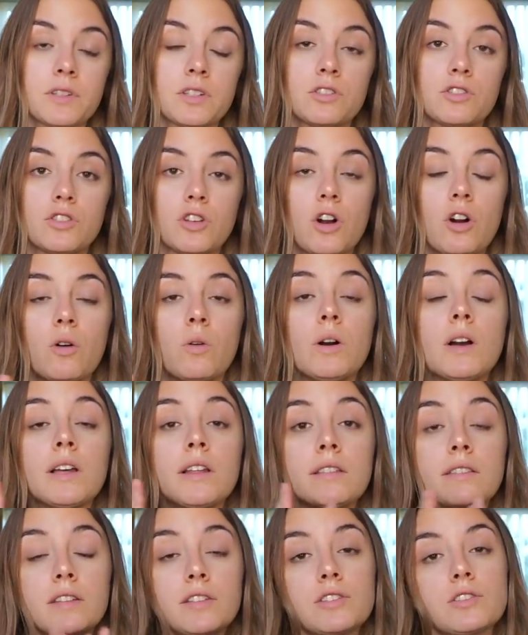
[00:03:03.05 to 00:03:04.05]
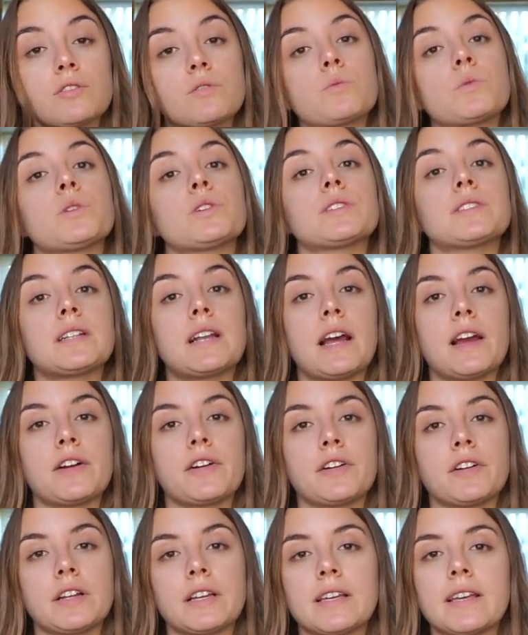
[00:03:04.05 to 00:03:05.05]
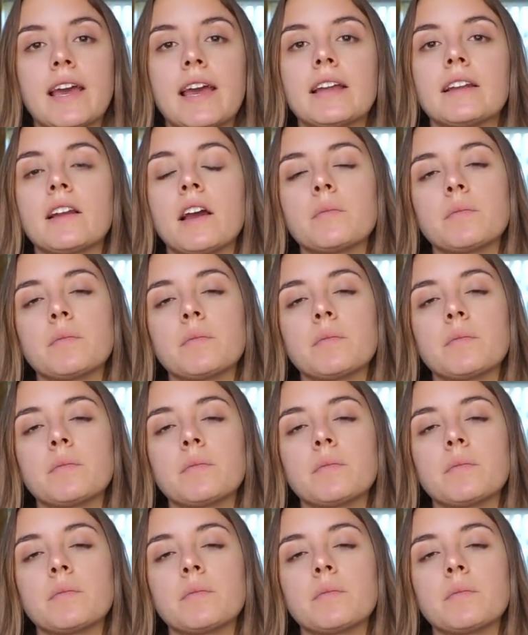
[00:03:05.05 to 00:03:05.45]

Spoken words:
So these are the words that I heard in Kent.